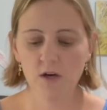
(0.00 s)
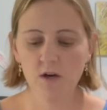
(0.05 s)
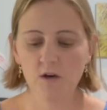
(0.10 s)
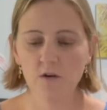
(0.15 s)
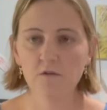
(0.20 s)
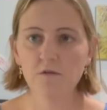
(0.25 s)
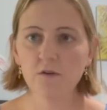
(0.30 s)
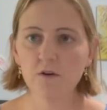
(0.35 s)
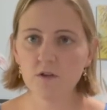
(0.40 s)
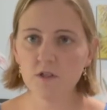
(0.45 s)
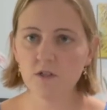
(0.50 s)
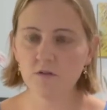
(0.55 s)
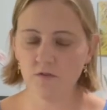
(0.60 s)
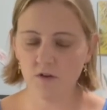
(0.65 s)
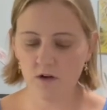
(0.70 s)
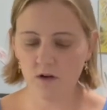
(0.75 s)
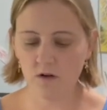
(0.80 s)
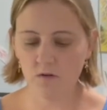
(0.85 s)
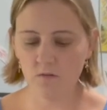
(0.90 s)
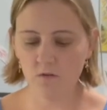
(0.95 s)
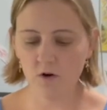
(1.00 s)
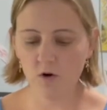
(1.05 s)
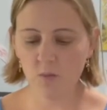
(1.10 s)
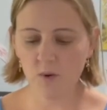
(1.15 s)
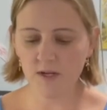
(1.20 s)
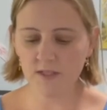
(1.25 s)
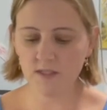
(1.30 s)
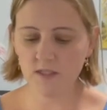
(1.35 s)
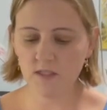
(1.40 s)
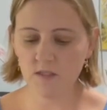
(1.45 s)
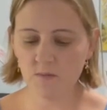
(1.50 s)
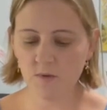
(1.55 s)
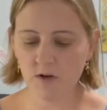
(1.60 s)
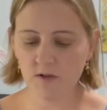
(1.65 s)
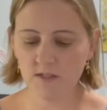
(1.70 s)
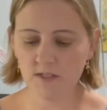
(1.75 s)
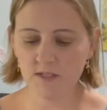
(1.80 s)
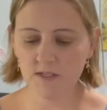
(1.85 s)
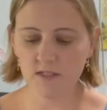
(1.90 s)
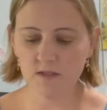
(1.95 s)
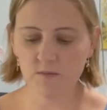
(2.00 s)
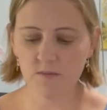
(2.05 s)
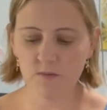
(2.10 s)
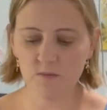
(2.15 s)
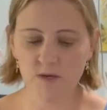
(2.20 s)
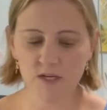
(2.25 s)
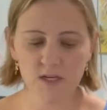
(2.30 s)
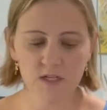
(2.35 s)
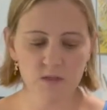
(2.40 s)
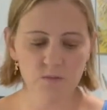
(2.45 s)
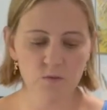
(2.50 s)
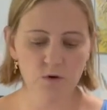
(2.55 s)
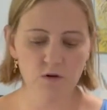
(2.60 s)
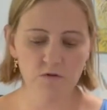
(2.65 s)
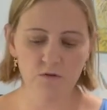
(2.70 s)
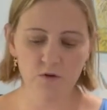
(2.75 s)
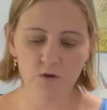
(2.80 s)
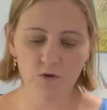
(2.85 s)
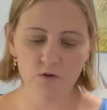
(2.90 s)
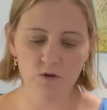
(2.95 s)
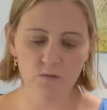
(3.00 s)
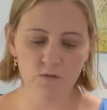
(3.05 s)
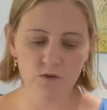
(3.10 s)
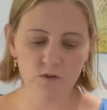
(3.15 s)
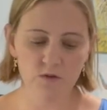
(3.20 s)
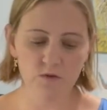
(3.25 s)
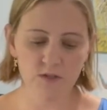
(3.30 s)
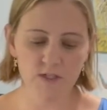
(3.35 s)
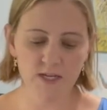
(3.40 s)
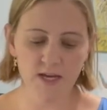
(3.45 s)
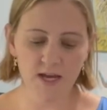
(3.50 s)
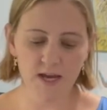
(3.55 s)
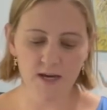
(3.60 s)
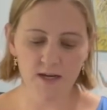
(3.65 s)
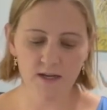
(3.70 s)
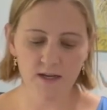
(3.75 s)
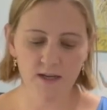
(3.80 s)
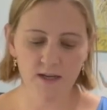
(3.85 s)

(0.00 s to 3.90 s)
First of all, robots and smart systems make us more vulnerable to attack.